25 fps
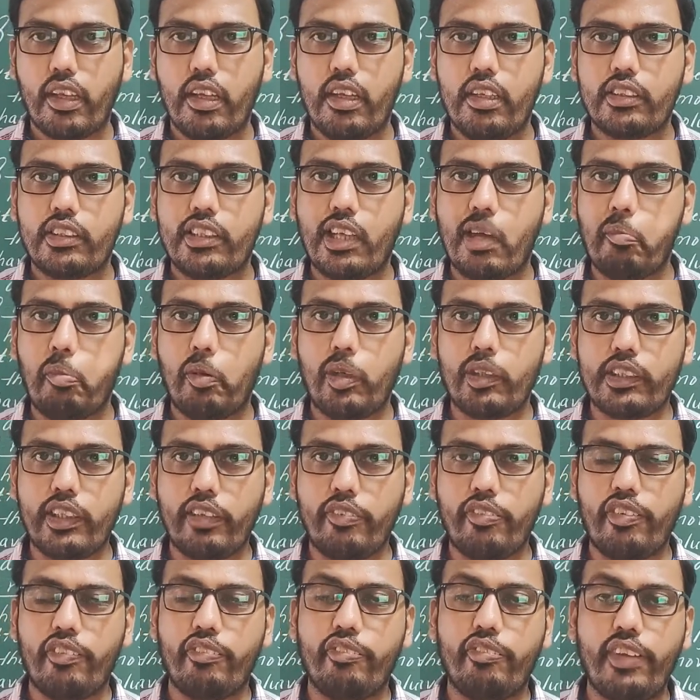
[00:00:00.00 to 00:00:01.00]
Suppose
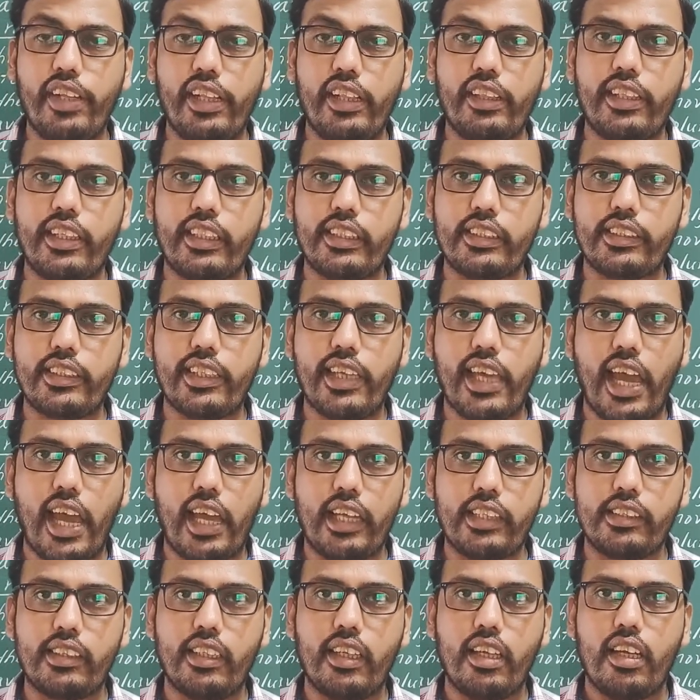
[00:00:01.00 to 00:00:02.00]
if you fill this
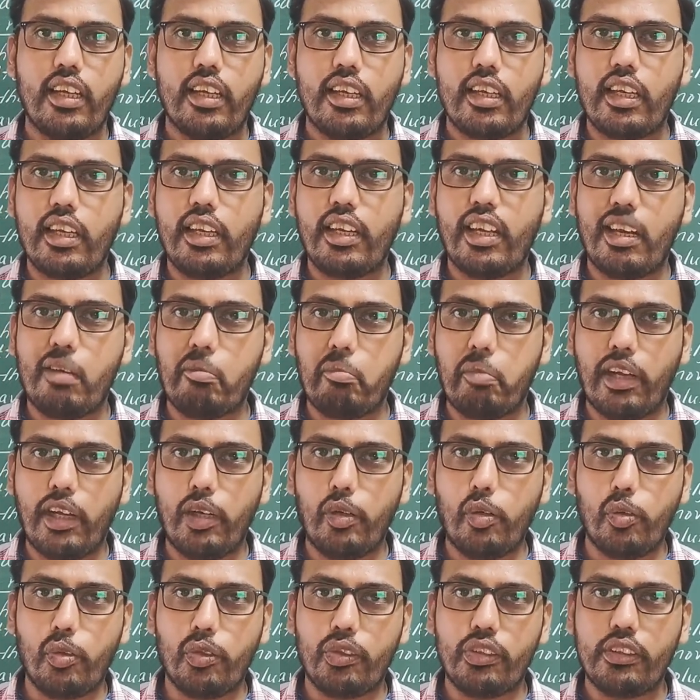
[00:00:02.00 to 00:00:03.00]
gas in a
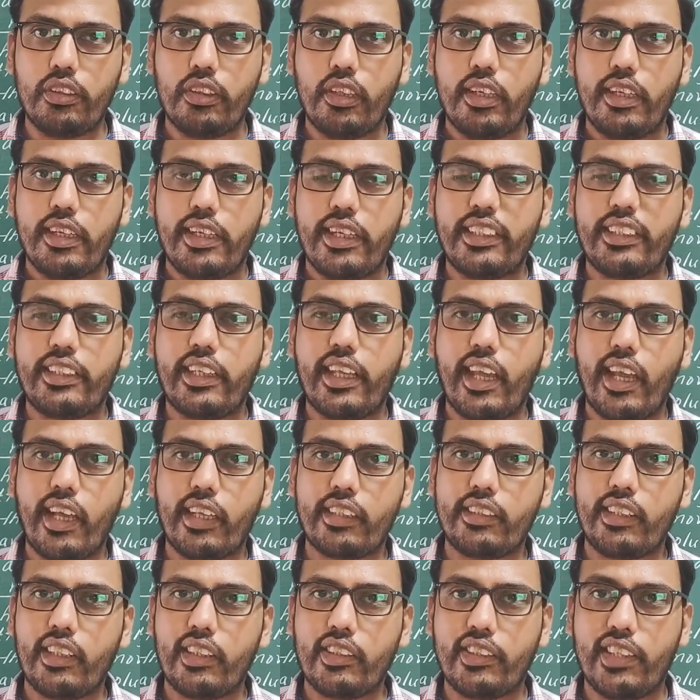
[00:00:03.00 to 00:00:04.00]
balloon, it
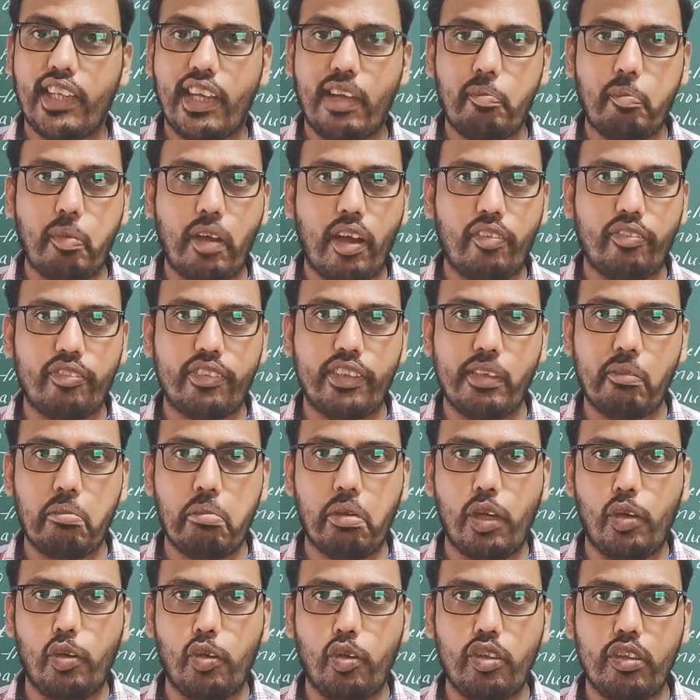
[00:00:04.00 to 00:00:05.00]
takes the shape of the
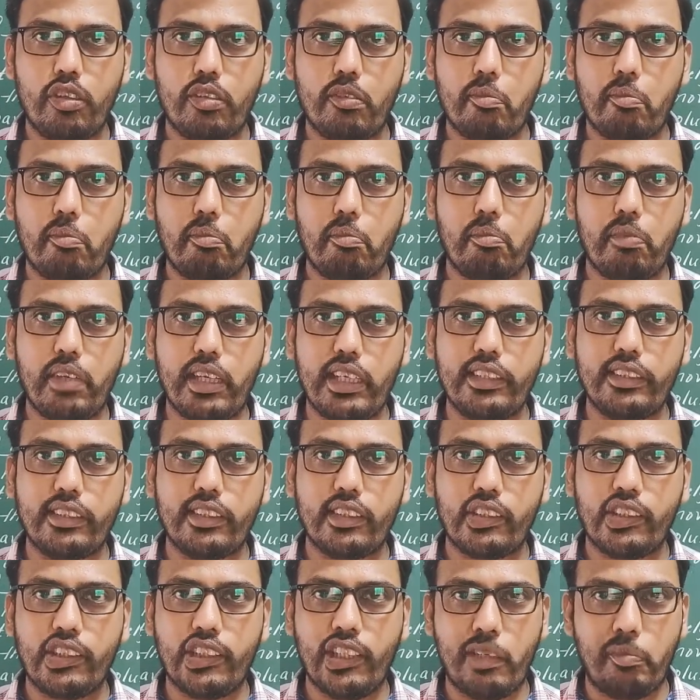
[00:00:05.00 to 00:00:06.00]
balloon, means
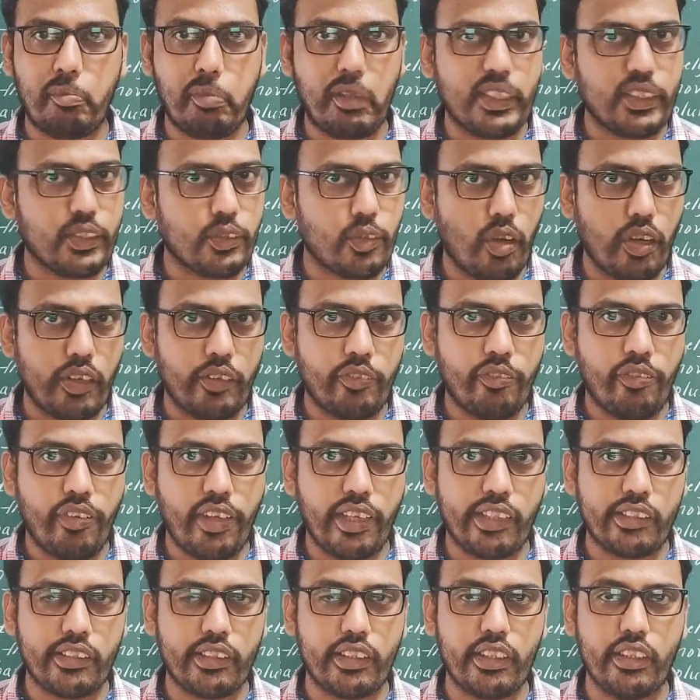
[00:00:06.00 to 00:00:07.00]
shape is not
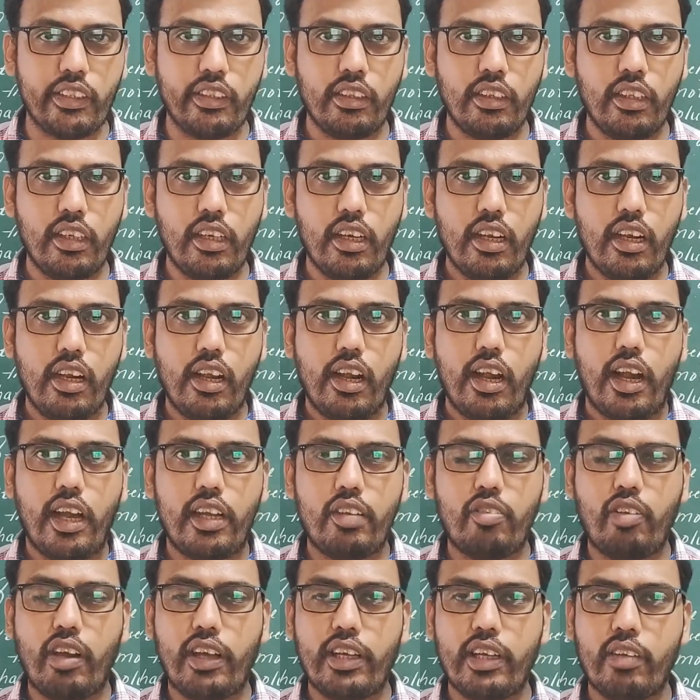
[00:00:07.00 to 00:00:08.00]
fixed,
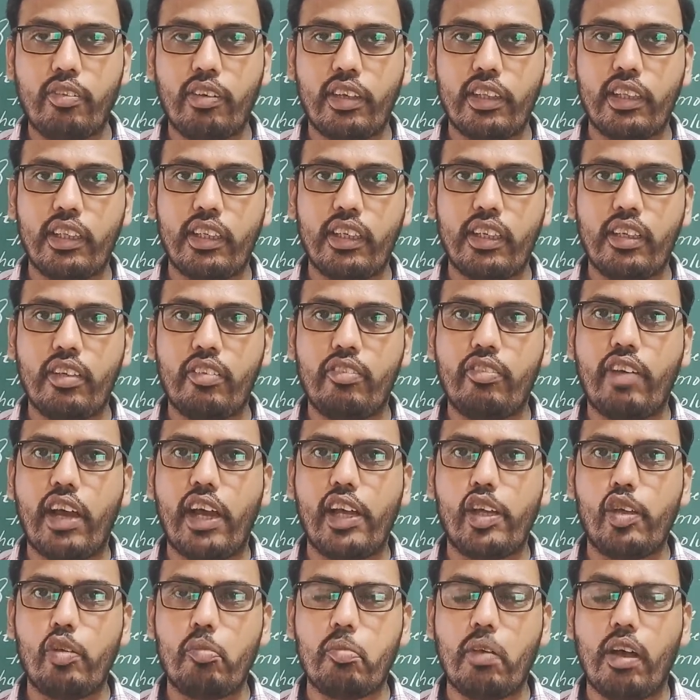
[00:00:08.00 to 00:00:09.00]
and whatever the
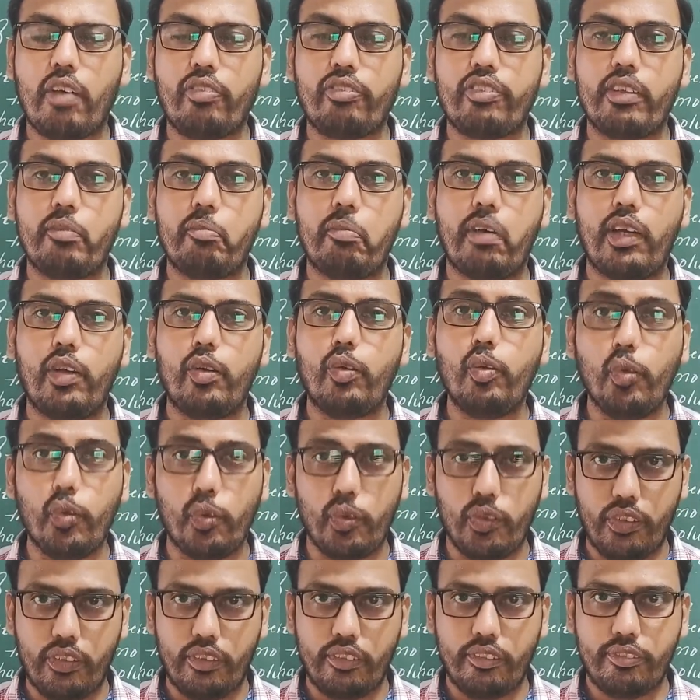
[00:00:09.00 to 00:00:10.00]
volume of the
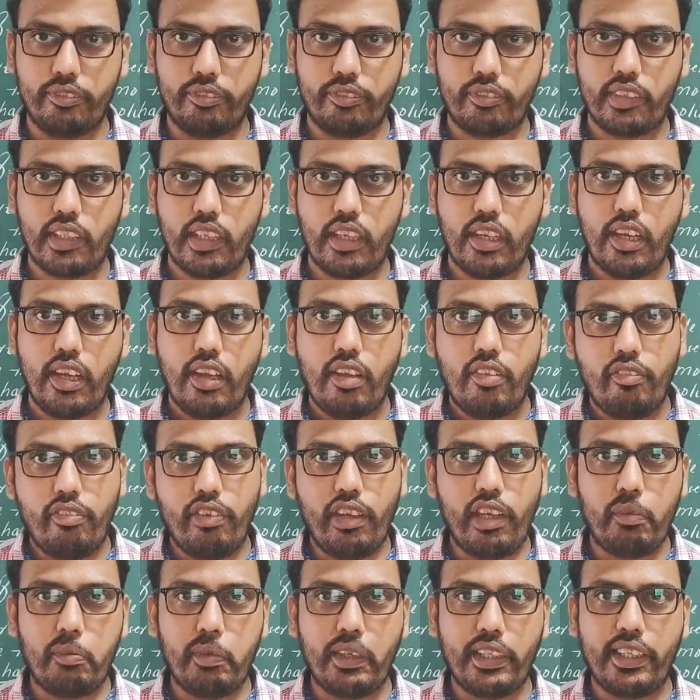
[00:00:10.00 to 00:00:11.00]
balloon
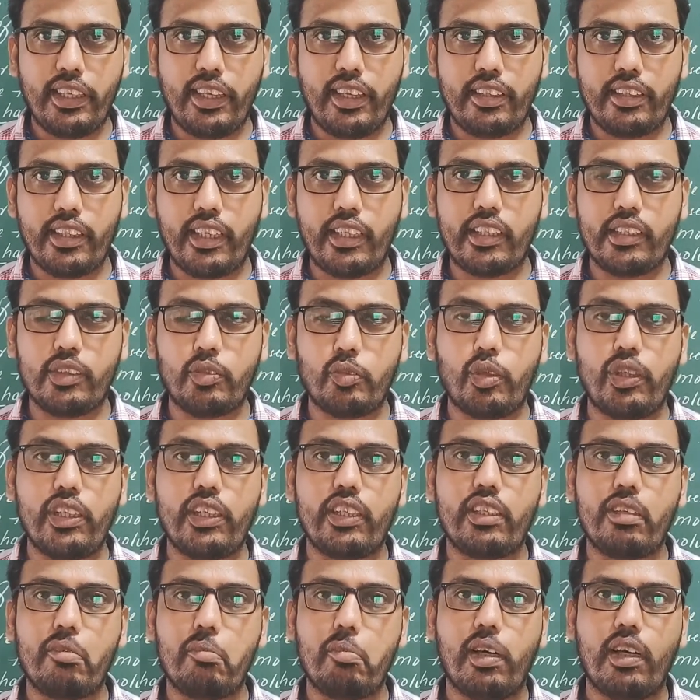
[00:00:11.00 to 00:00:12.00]
will be there, that is only
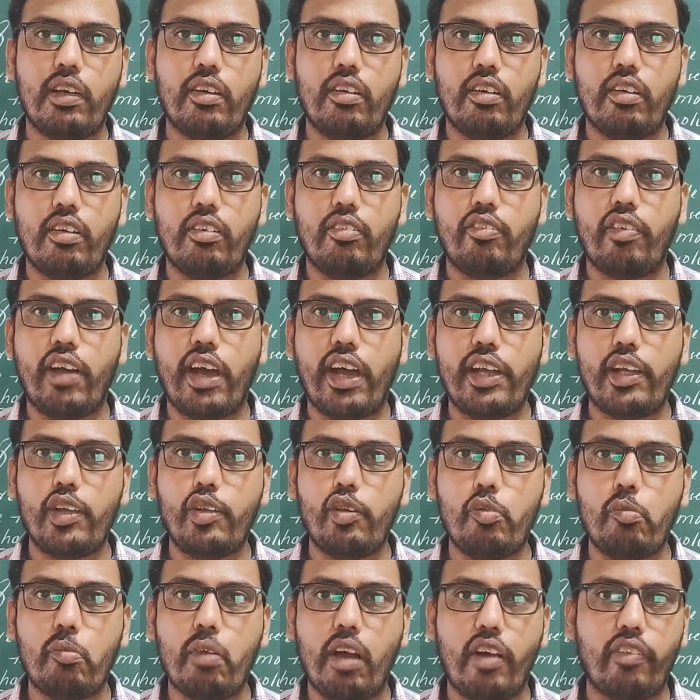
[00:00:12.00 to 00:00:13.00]
the
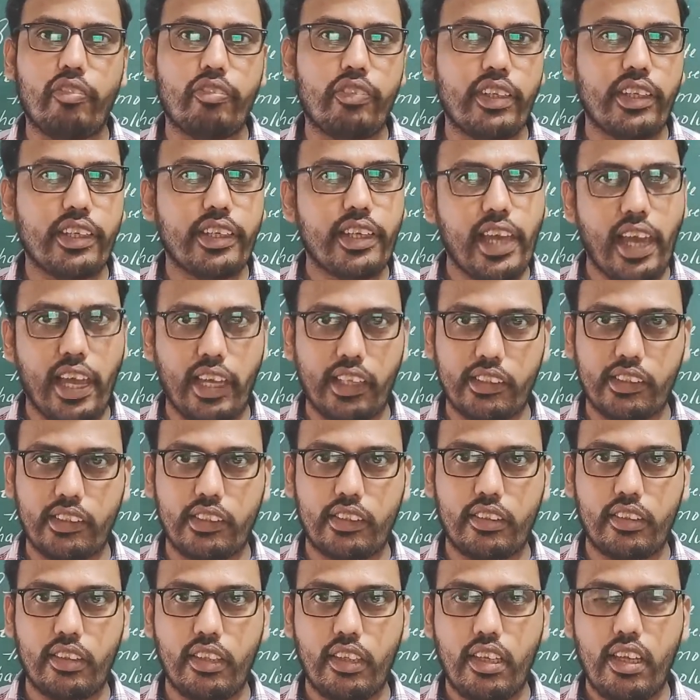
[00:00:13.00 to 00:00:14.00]
volume of the
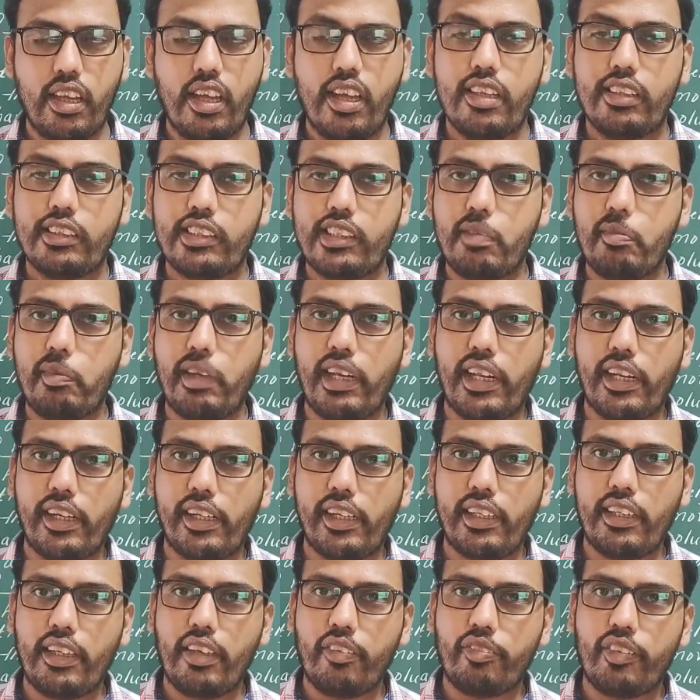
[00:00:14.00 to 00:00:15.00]
gas.
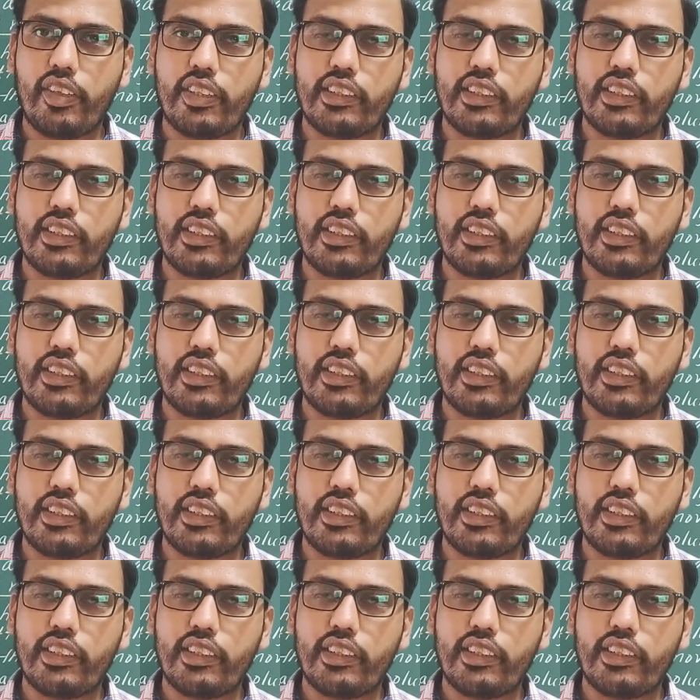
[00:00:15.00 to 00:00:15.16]
Similarly, if the